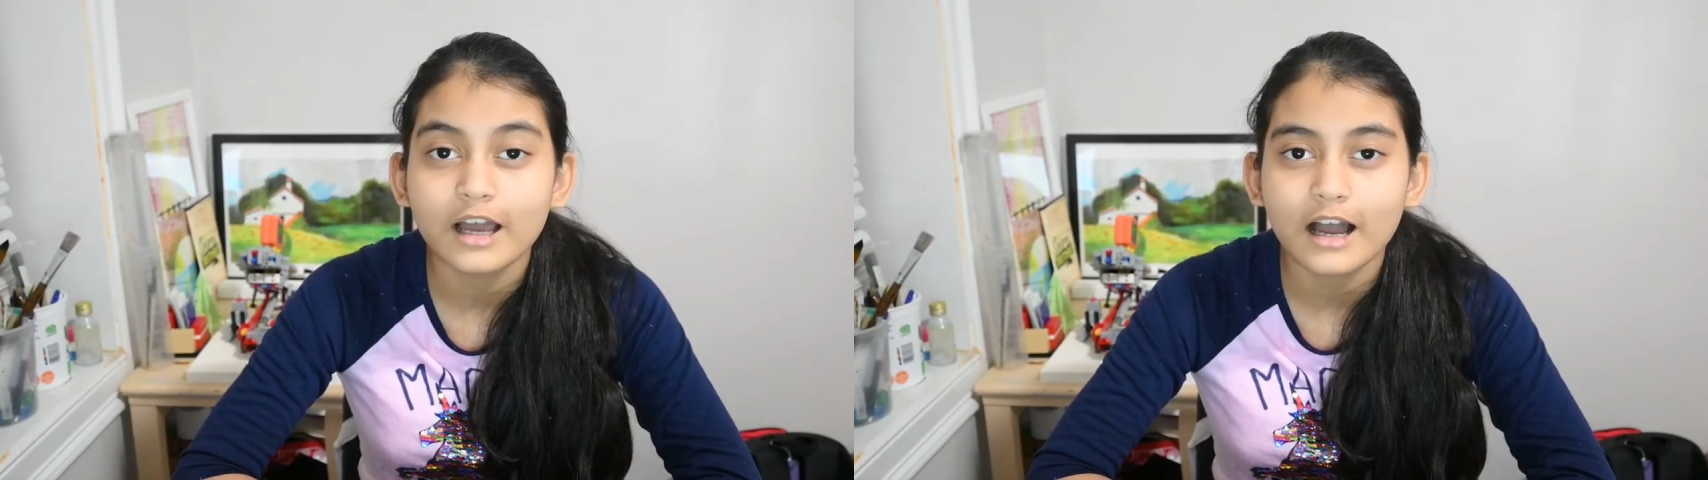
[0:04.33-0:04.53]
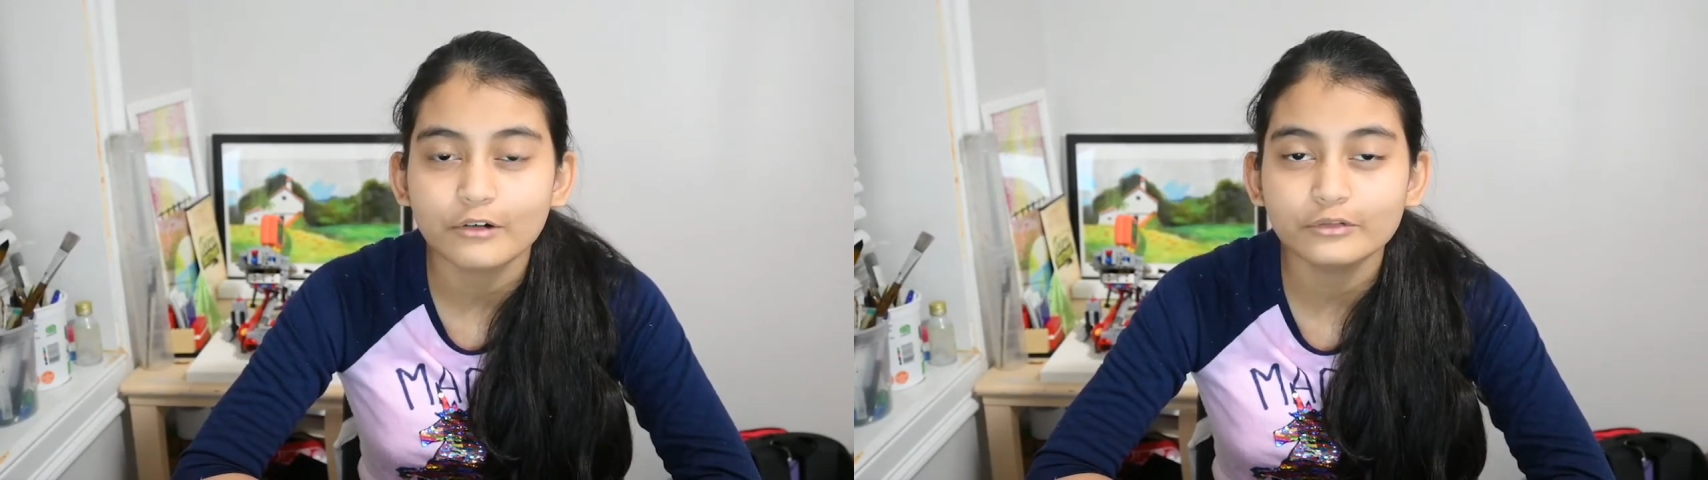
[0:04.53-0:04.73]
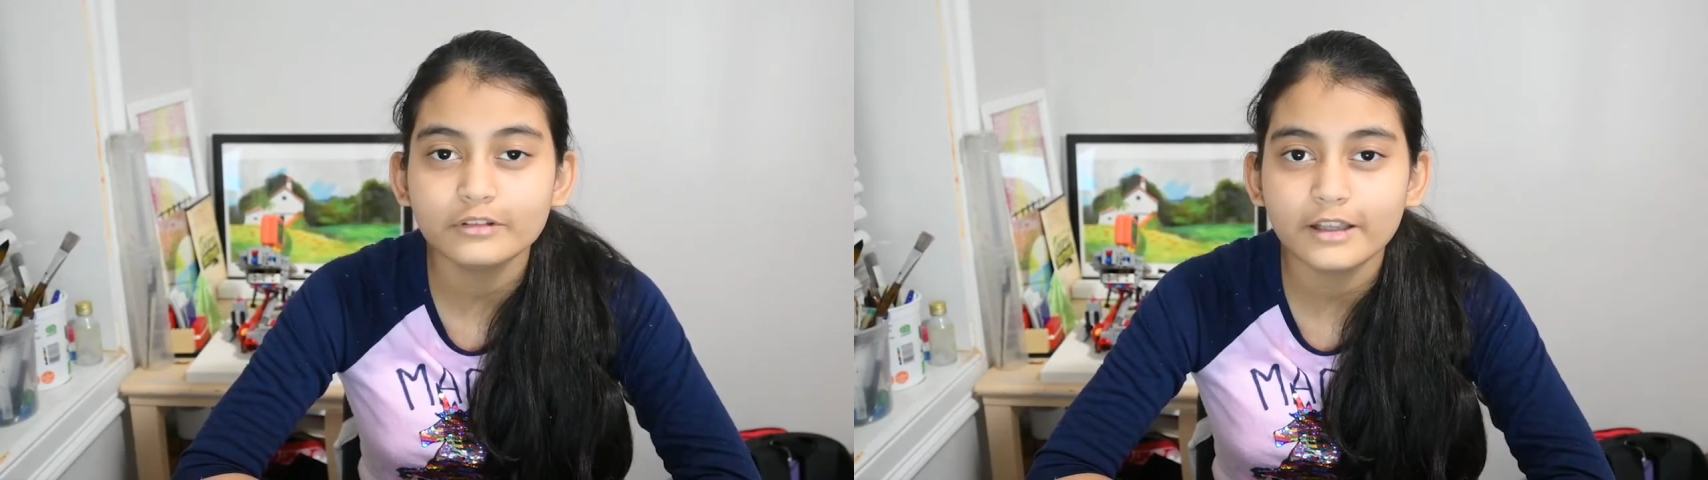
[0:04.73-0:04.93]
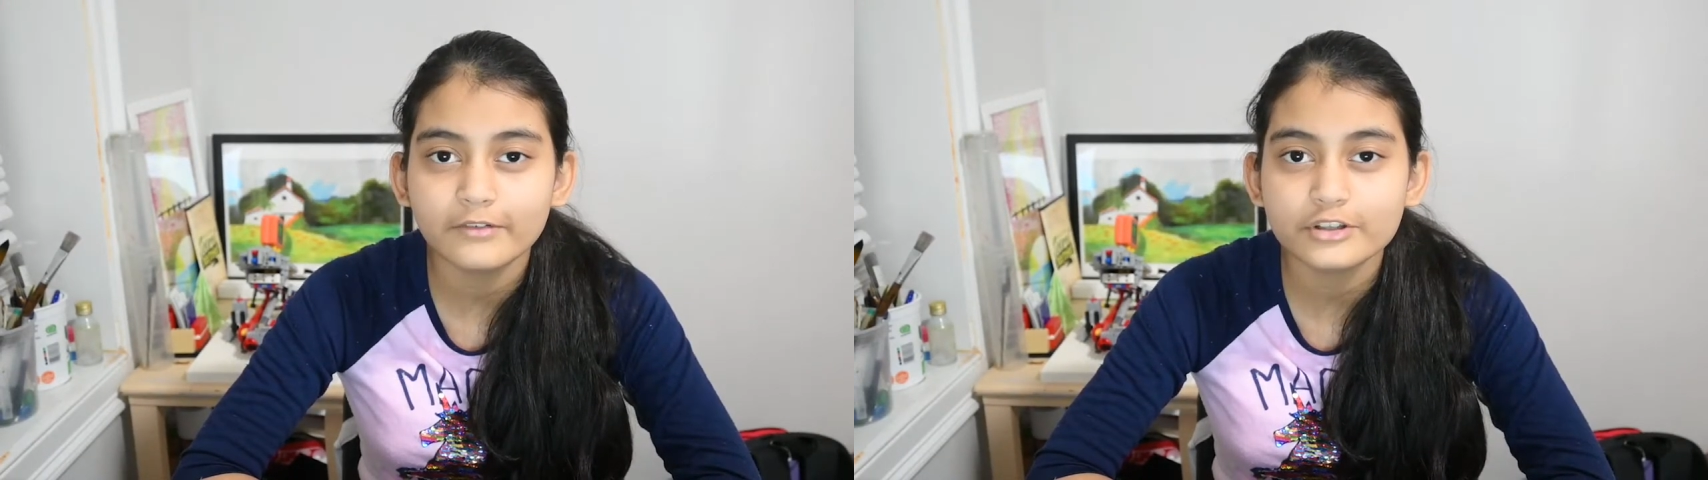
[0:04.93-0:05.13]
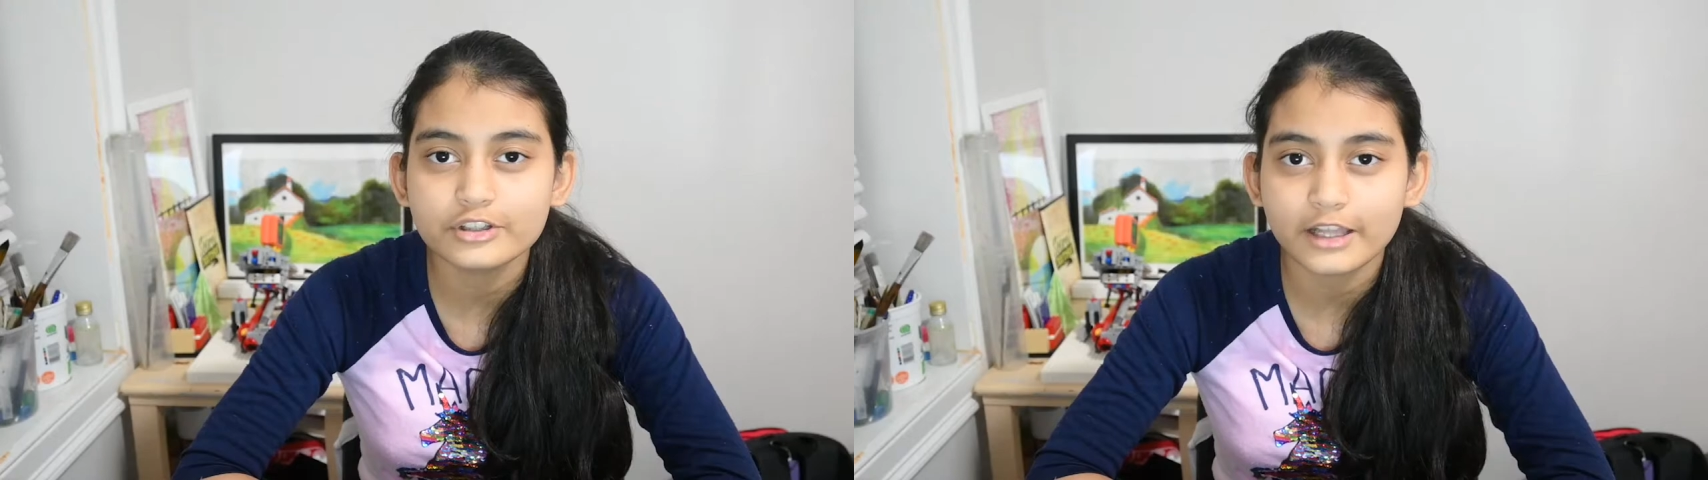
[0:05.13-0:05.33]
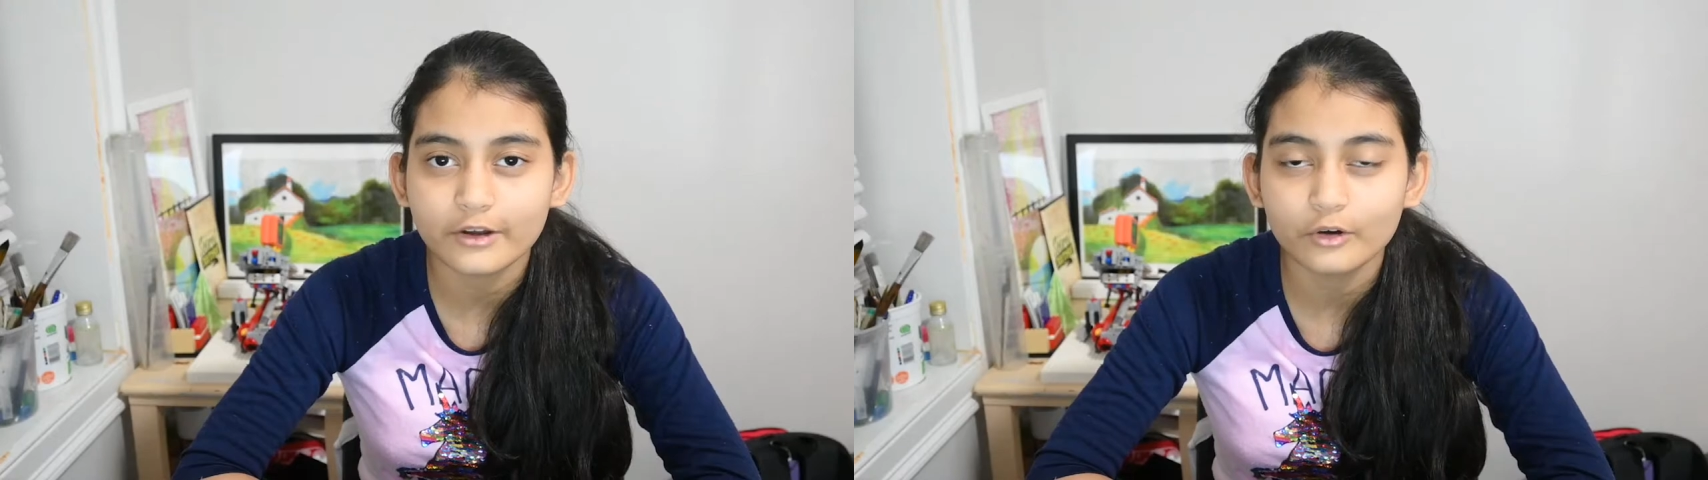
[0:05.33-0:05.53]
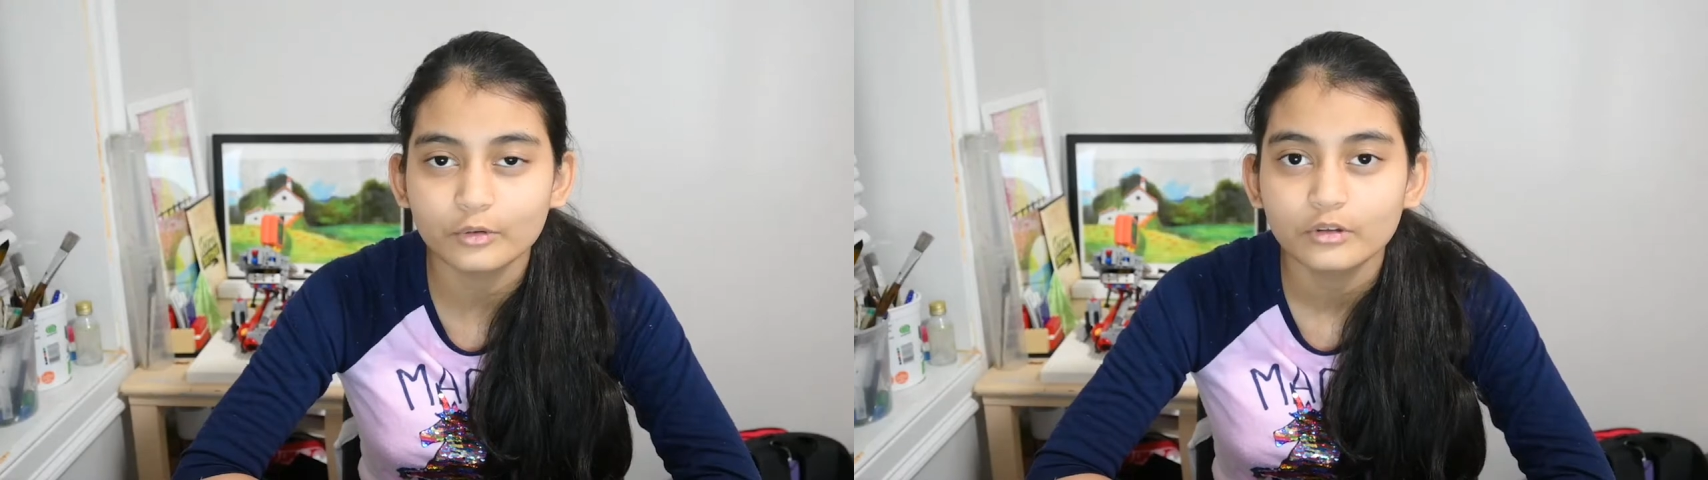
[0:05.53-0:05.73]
how to leverage LEGO